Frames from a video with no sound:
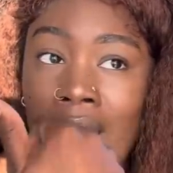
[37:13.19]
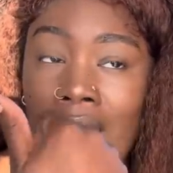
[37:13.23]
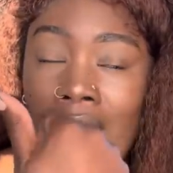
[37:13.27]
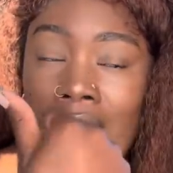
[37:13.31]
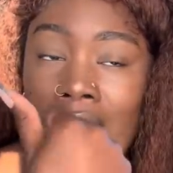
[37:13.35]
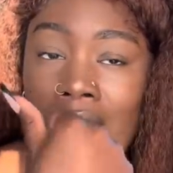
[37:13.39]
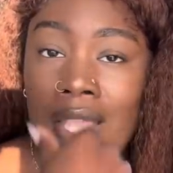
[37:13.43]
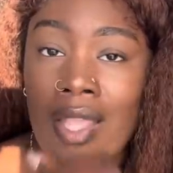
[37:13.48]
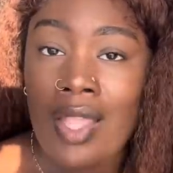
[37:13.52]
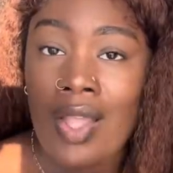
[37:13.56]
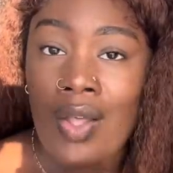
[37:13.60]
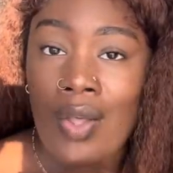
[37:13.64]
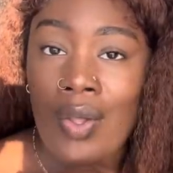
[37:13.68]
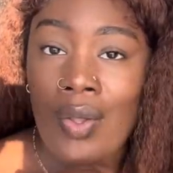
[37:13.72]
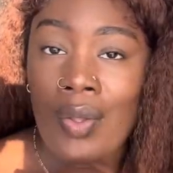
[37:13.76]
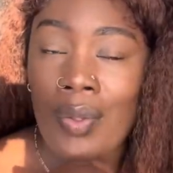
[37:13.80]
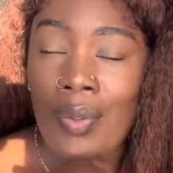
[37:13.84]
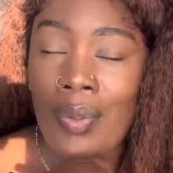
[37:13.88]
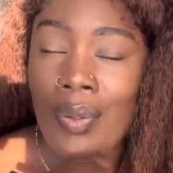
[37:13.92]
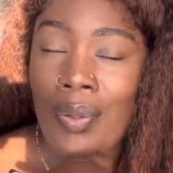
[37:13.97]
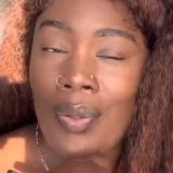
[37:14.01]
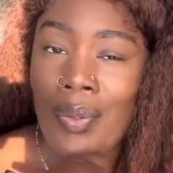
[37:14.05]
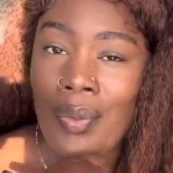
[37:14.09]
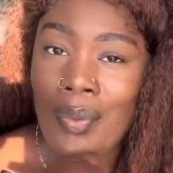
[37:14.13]
And y'all,
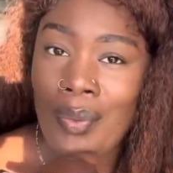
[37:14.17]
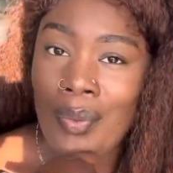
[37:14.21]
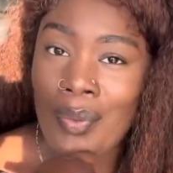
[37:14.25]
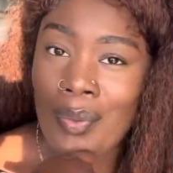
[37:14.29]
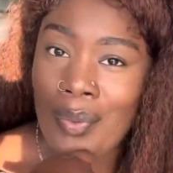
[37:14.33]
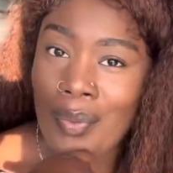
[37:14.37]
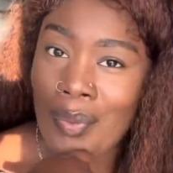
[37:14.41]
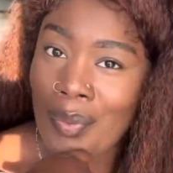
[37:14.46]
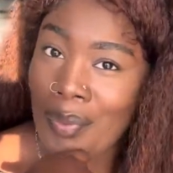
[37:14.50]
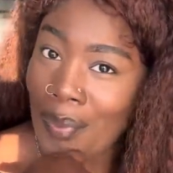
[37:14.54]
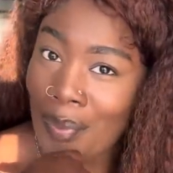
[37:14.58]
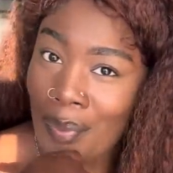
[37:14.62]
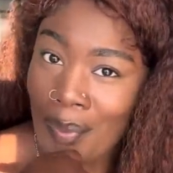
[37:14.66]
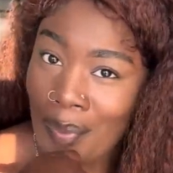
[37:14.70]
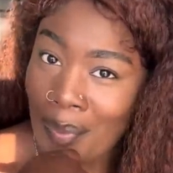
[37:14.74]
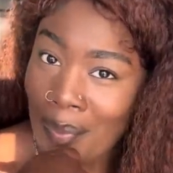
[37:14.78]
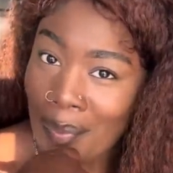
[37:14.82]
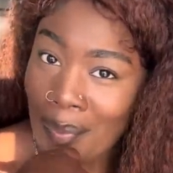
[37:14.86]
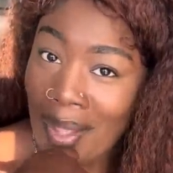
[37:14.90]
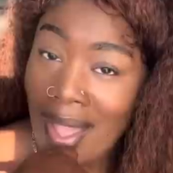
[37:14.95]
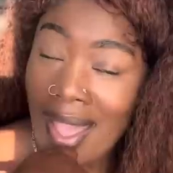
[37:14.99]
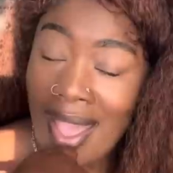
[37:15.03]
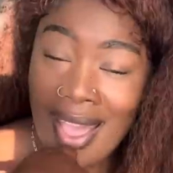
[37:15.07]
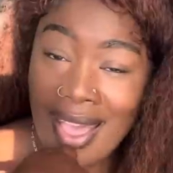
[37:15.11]

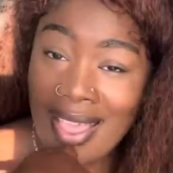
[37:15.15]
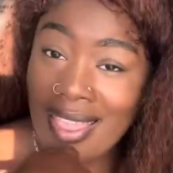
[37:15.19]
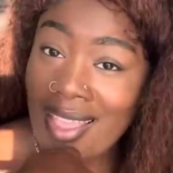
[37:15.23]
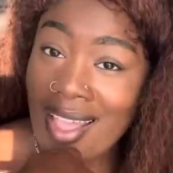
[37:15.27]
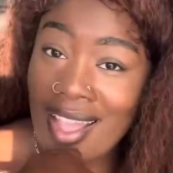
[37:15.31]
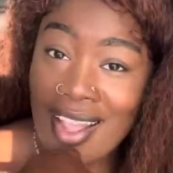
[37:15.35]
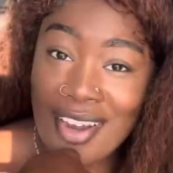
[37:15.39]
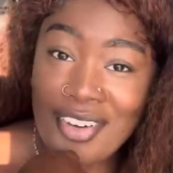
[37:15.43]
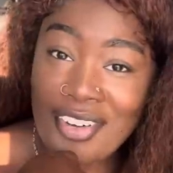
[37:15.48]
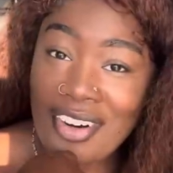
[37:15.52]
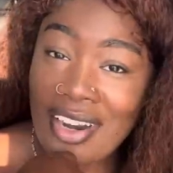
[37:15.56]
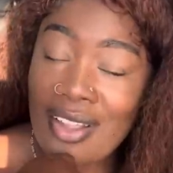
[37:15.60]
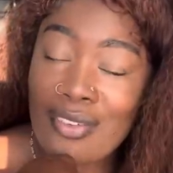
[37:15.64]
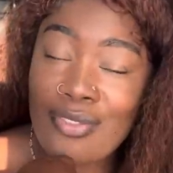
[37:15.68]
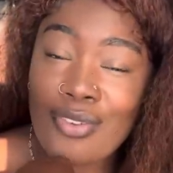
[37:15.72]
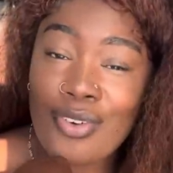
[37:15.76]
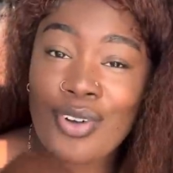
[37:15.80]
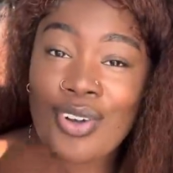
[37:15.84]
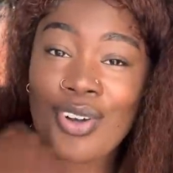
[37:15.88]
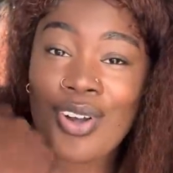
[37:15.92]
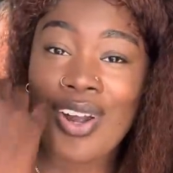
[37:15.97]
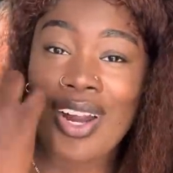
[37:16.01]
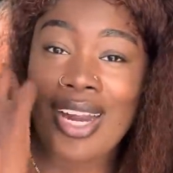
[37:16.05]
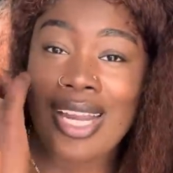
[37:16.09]
the
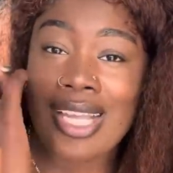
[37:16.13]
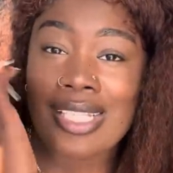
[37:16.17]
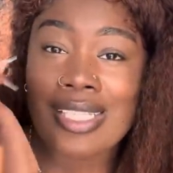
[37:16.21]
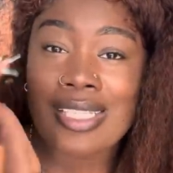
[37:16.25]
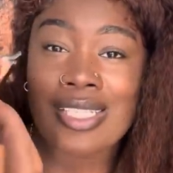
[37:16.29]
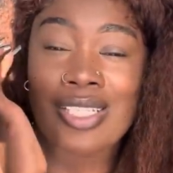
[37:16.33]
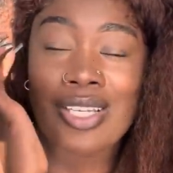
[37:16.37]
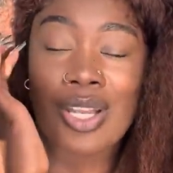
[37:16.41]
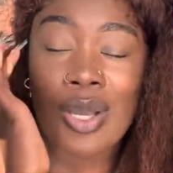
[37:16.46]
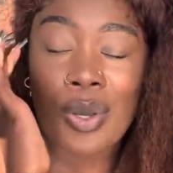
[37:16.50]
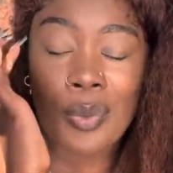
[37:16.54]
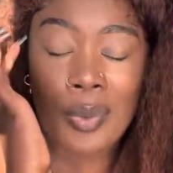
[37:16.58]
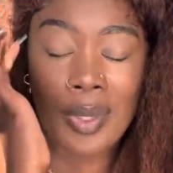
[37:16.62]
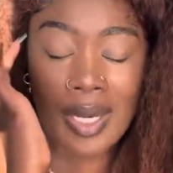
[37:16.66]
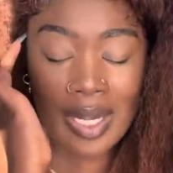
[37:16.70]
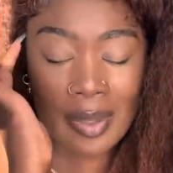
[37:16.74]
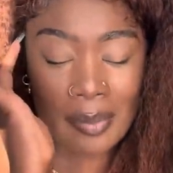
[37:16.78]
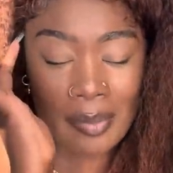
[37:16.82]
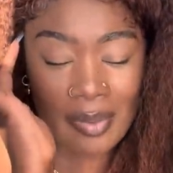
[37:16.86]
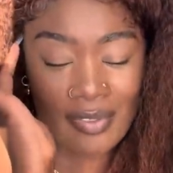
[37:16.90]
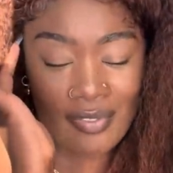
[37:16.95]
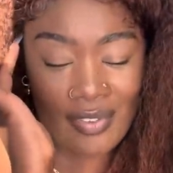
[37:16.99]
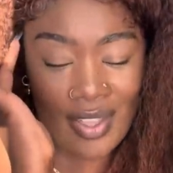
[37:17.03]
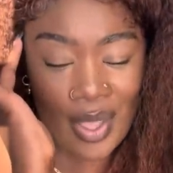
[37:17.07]
ungrateful car is nowhere to
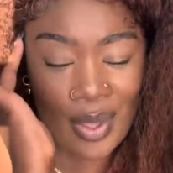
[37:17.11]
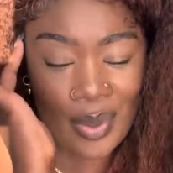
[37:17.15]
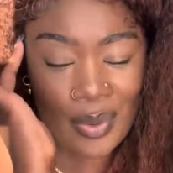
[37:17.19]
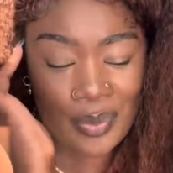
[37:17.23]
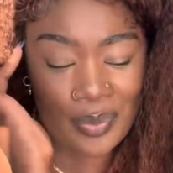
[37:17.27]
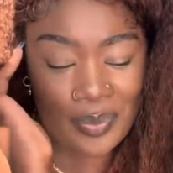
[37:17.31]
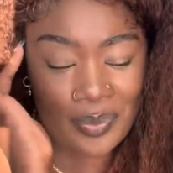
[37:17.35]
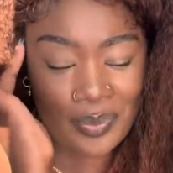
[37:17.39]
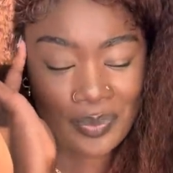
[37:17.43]
be found.